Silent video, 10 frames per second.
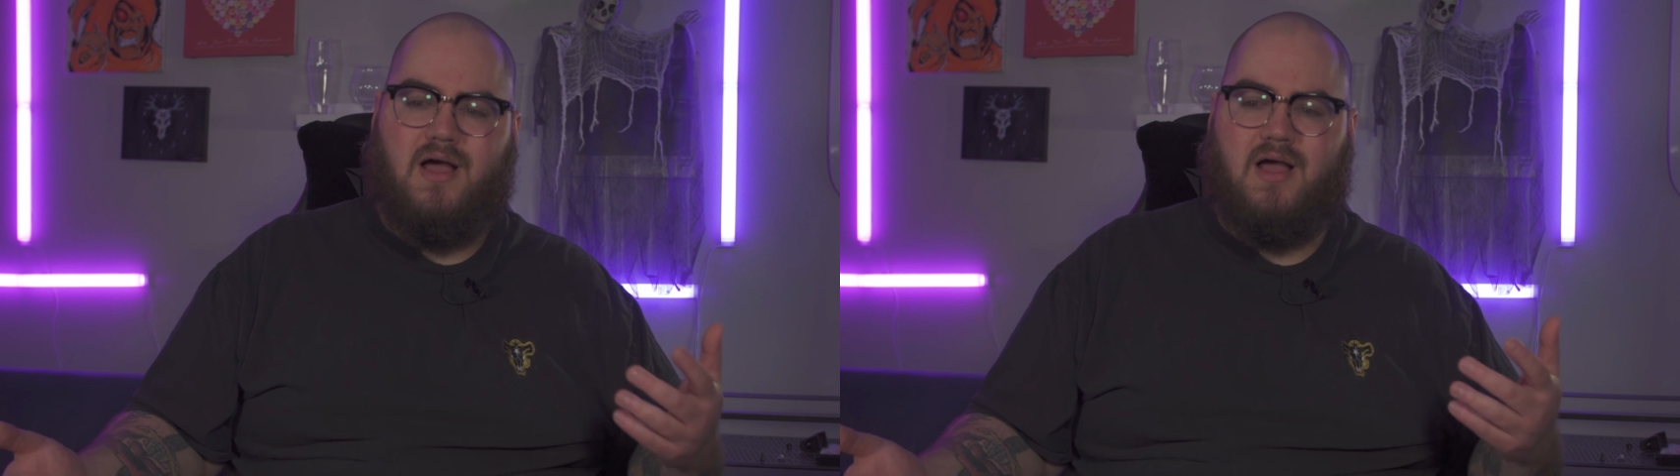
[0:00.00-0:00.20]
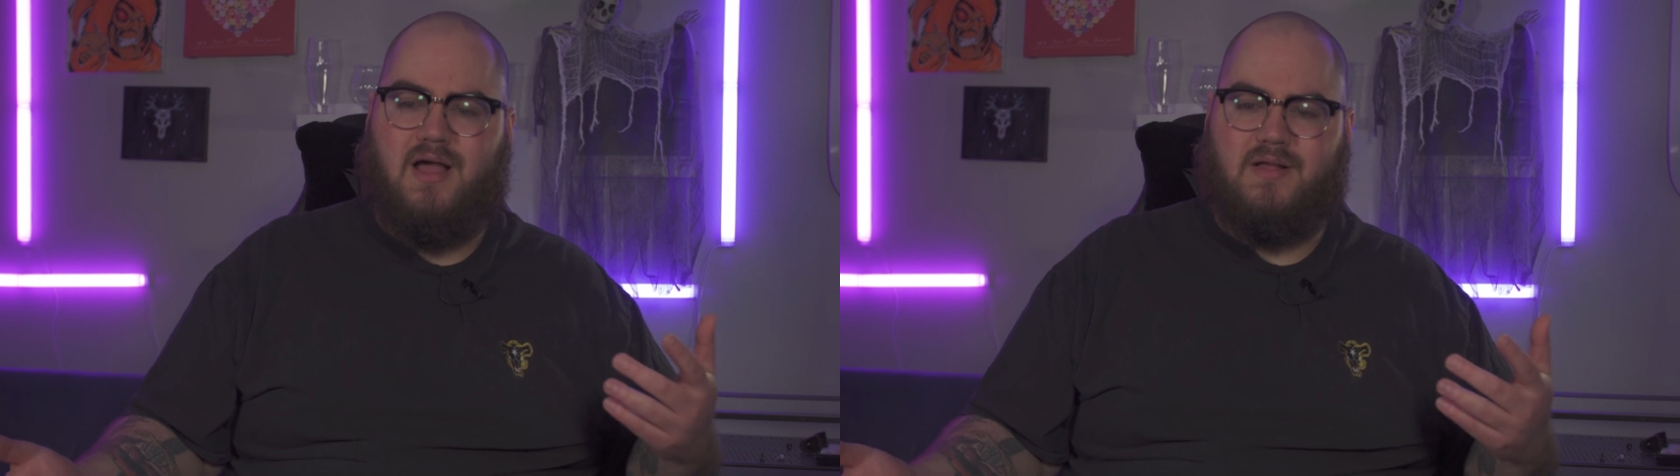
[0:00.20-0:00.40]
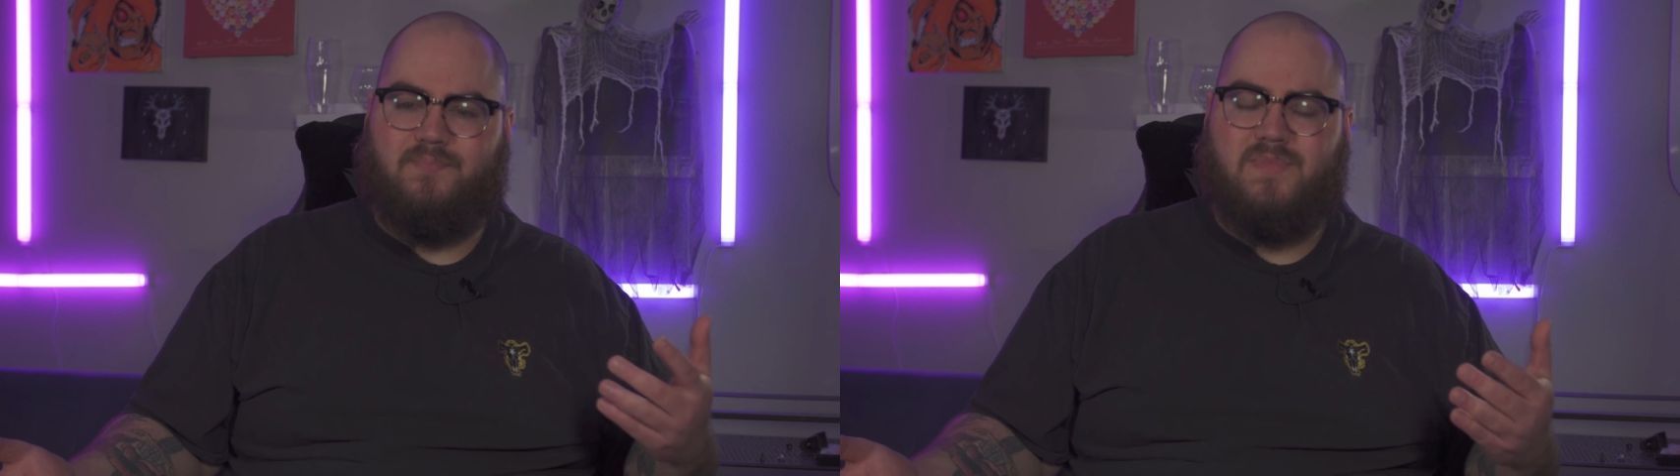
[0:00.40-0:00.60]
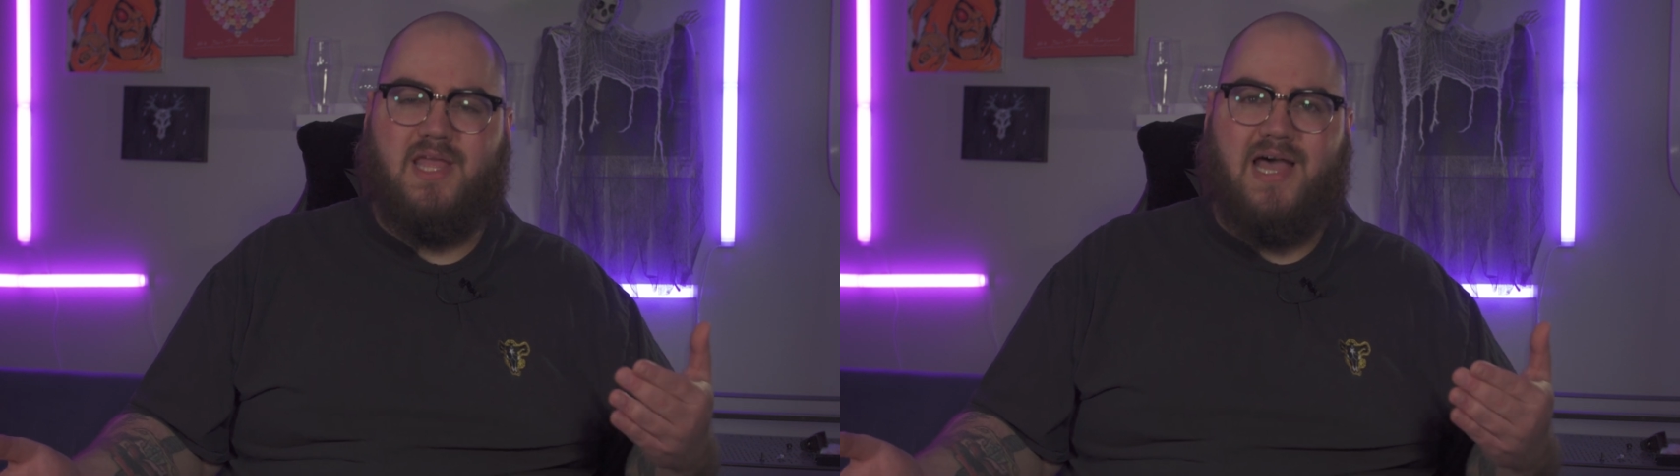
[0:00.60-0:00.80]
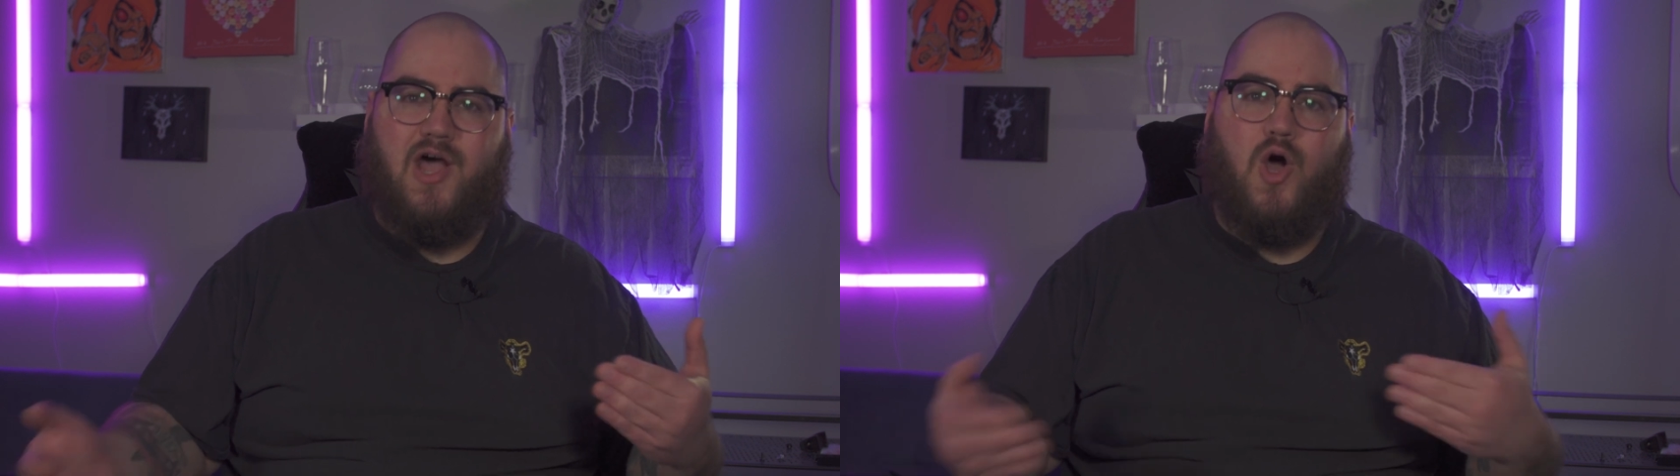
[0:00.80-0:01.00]

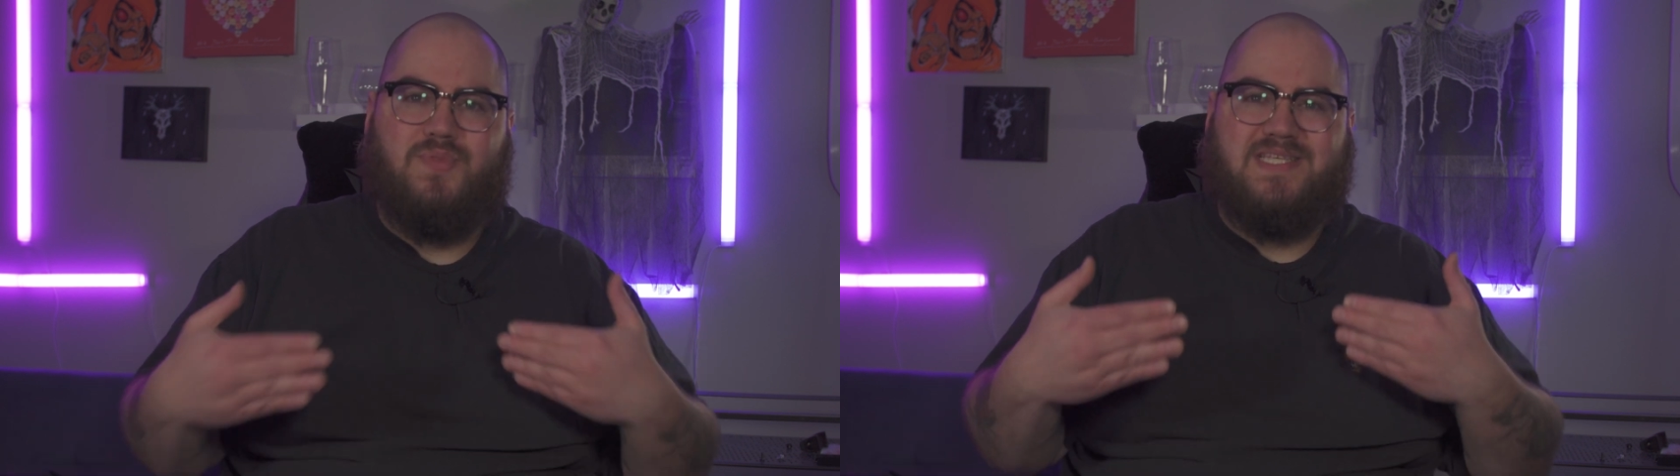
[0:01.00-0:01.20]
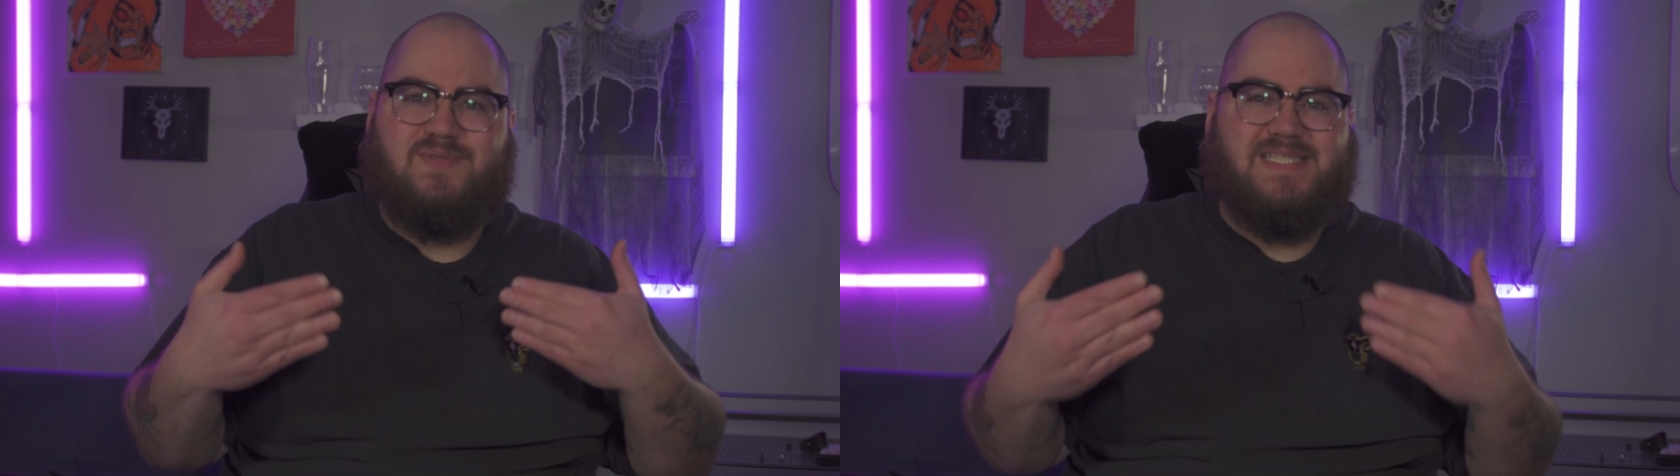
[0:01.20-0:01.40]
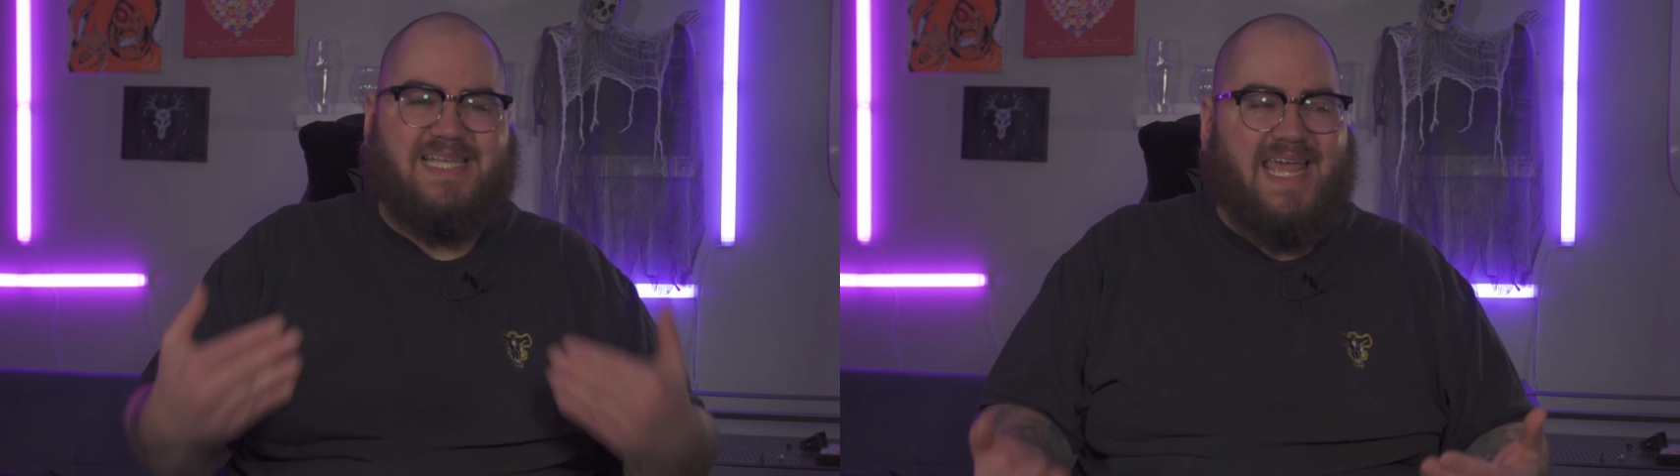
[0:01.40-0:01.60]
I hope this is